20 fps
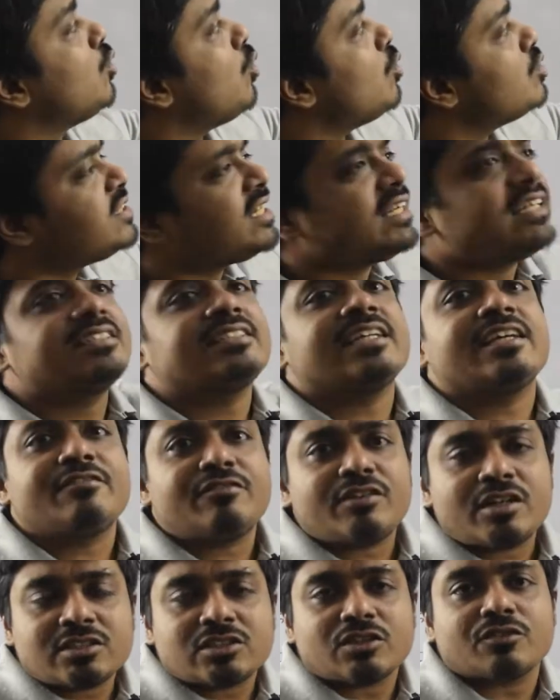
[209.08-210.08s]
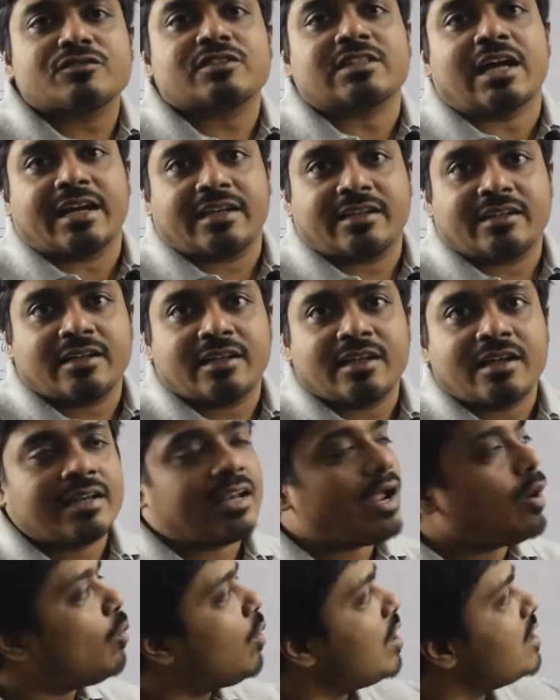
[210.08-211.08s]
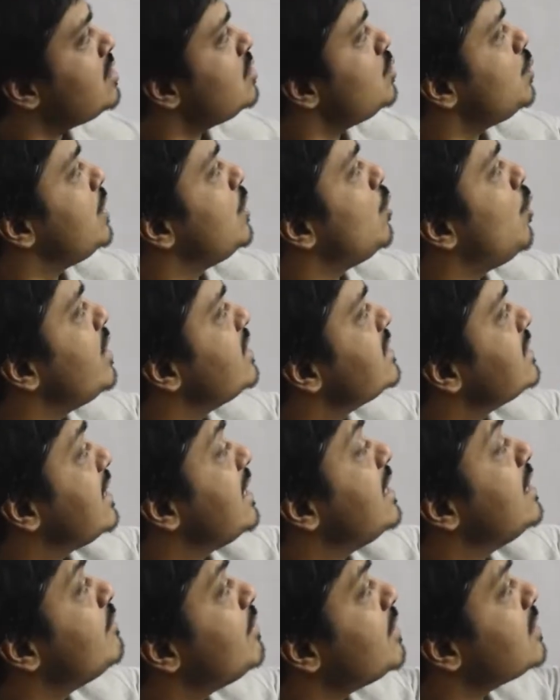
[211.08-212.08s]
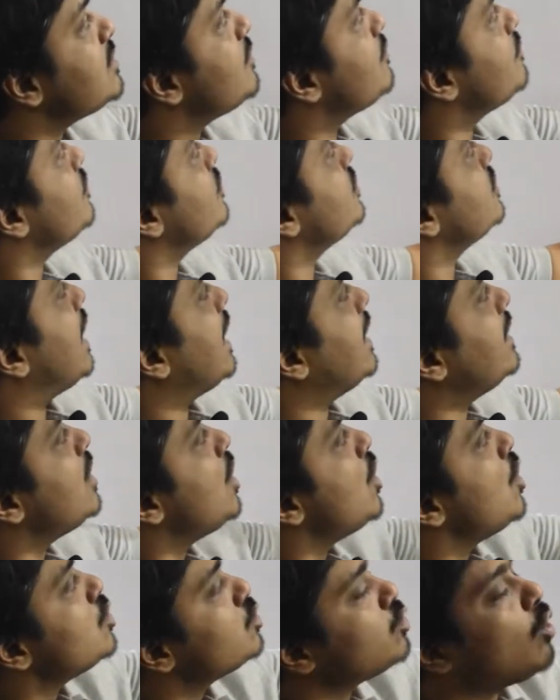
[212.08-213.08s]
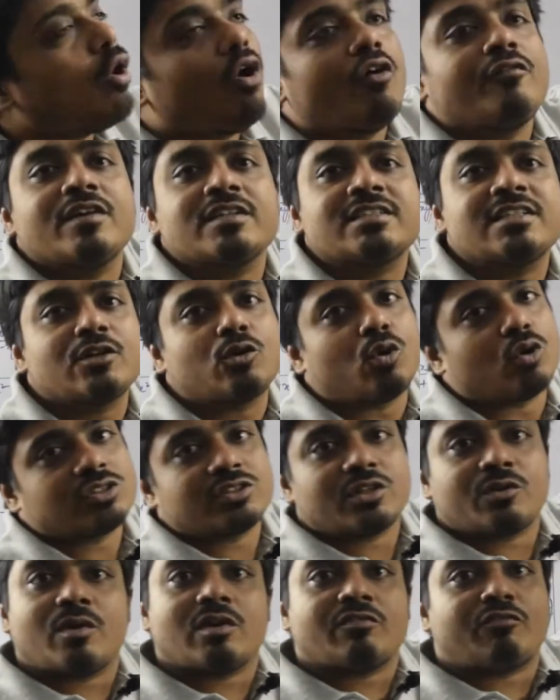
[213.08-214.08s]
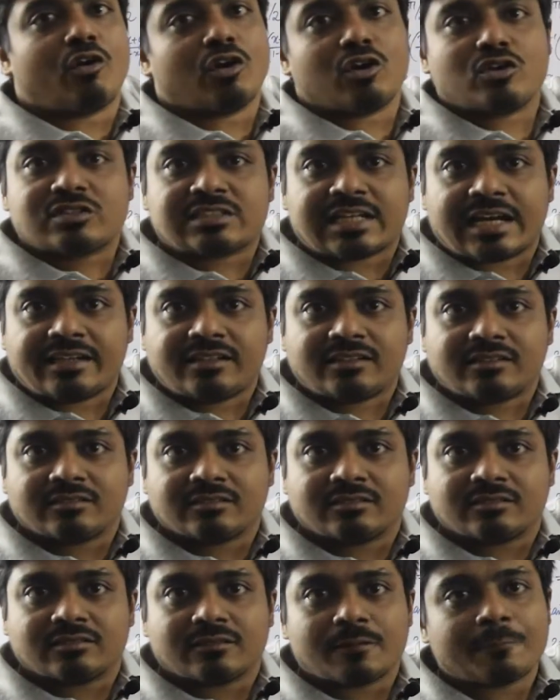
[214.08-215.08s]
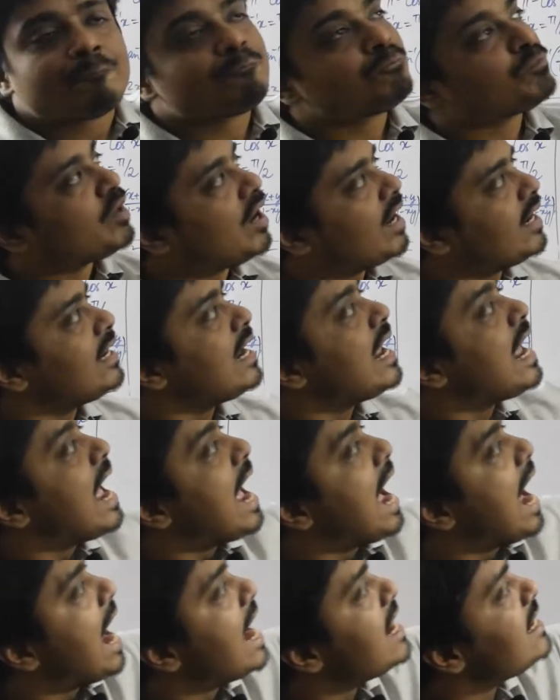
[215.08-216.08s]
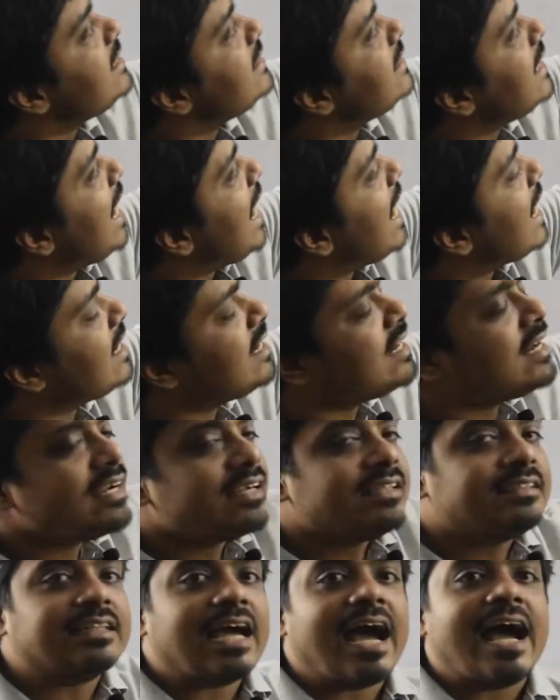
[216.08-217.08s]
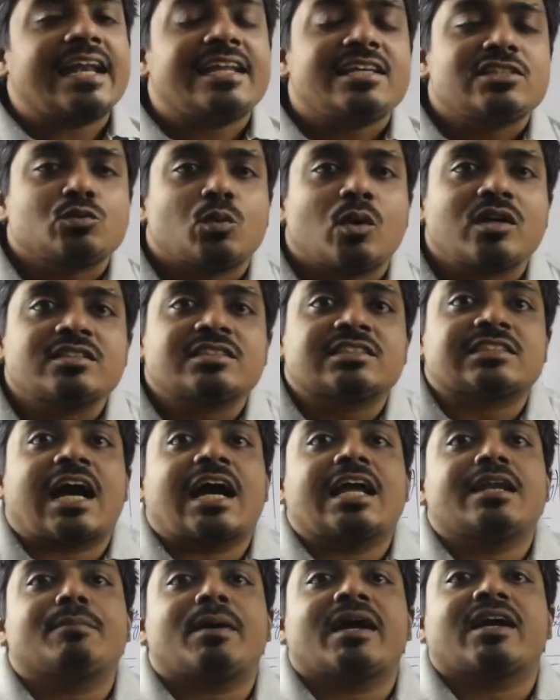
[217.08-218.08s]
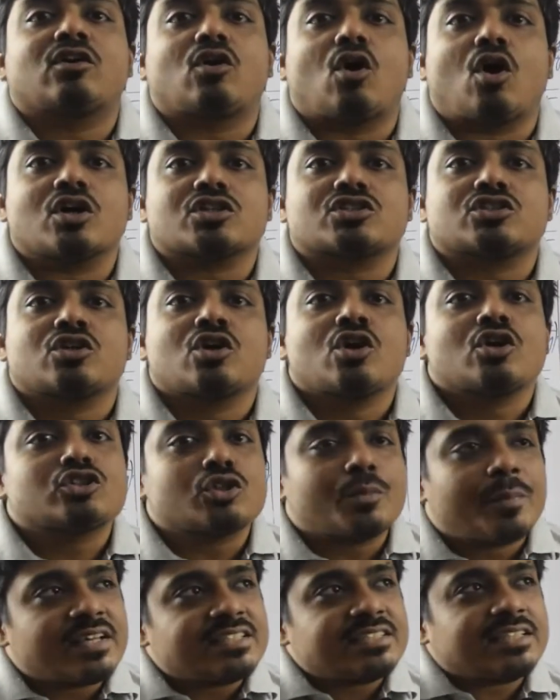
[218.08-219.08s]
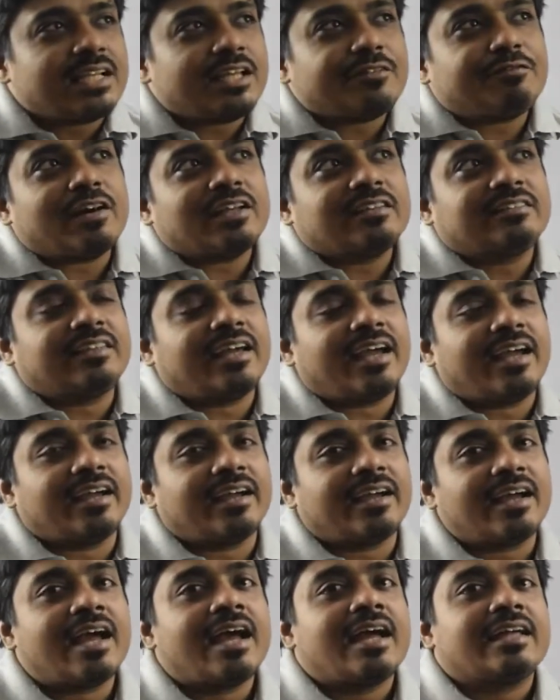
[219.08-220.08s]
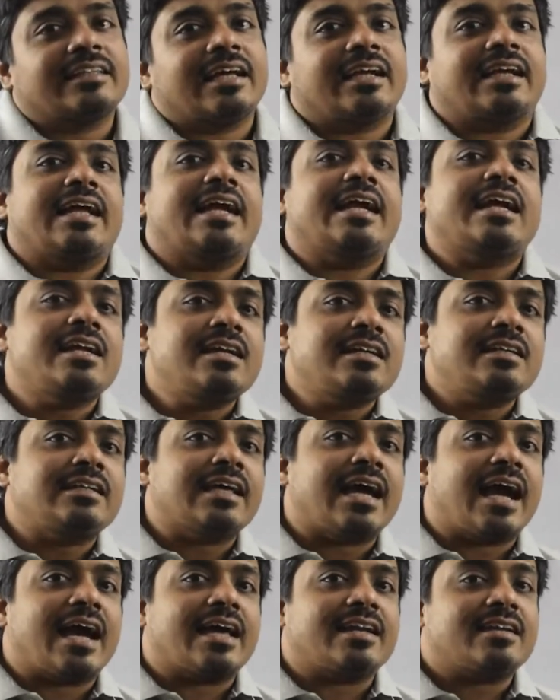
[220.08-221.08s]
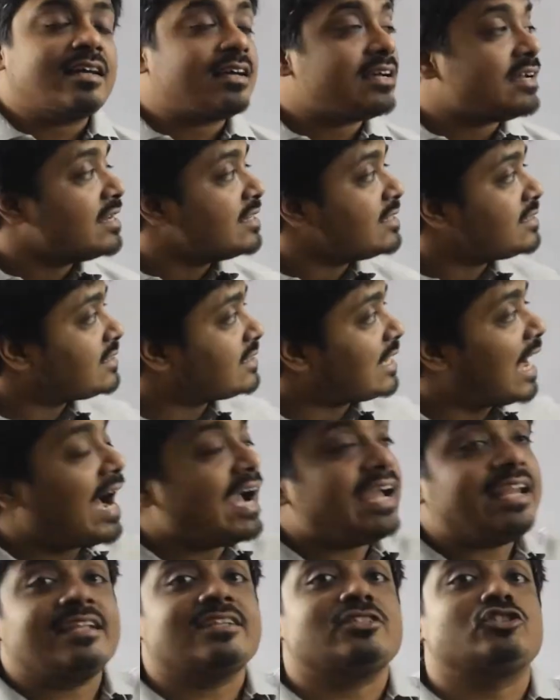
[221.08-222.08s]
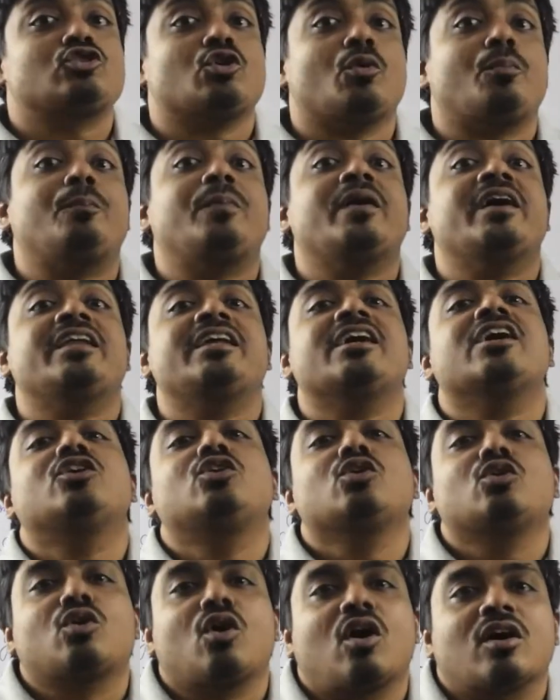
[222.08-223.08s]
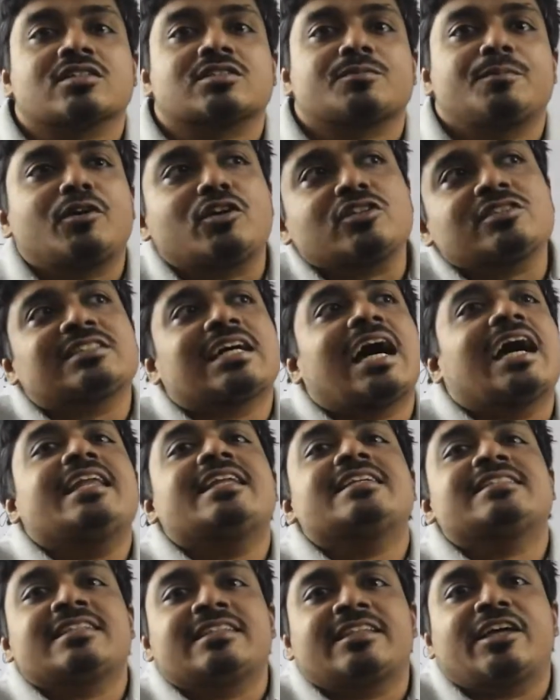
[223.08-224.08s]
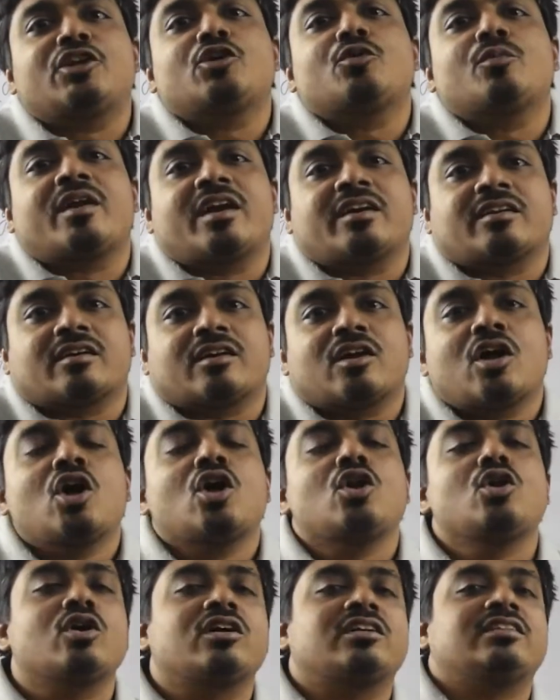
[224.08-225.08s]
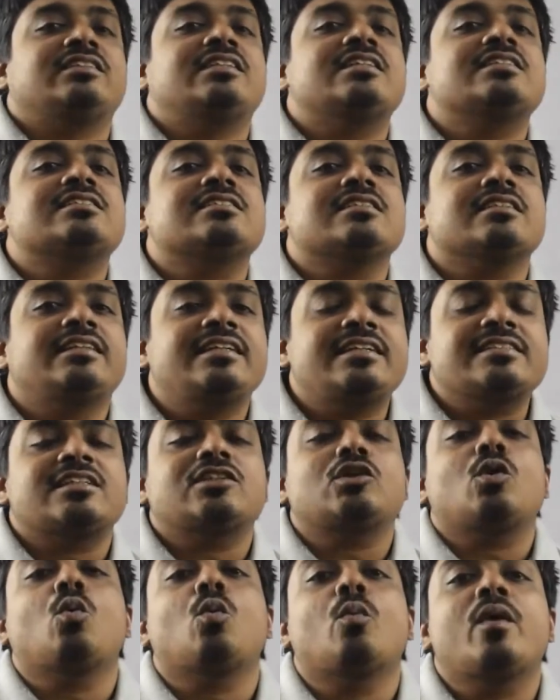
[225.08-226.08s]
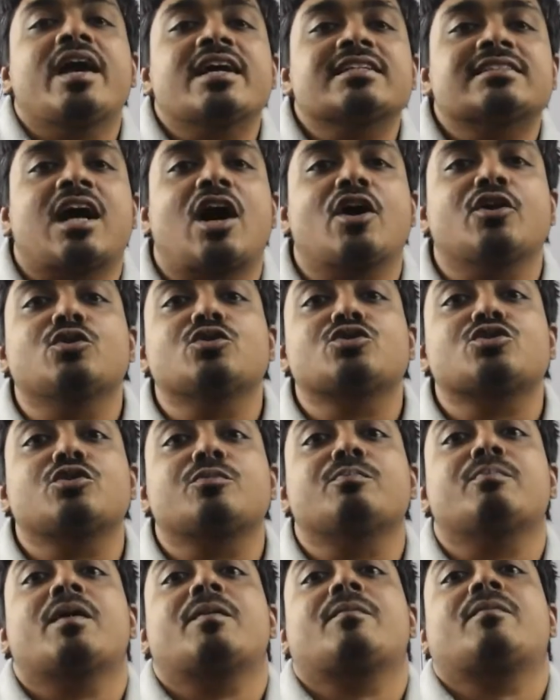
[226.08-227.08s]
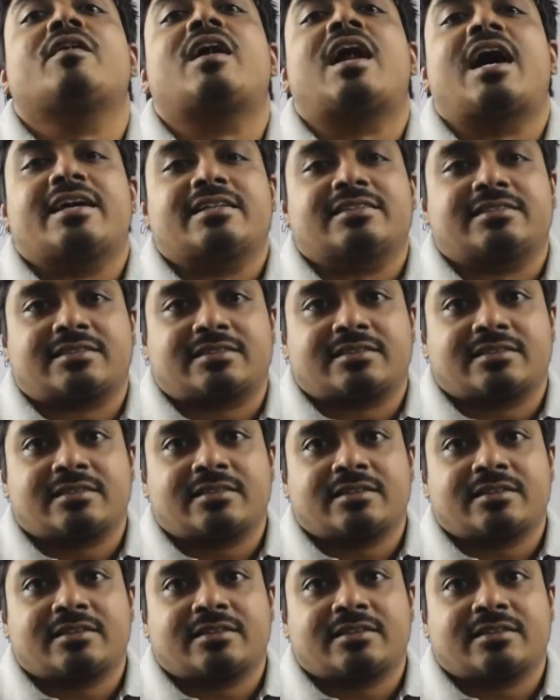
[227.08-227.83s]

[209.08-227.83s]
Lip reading: Cosec is inverse of sine. Now once we know it's inverse of sine, so obviously cosec will follow sine, right? And tan is what? Sine by cos. So basically if I think that in tan, sine is superior to cos, because sine is in the numerator. Look, these are the ways how you should memorize.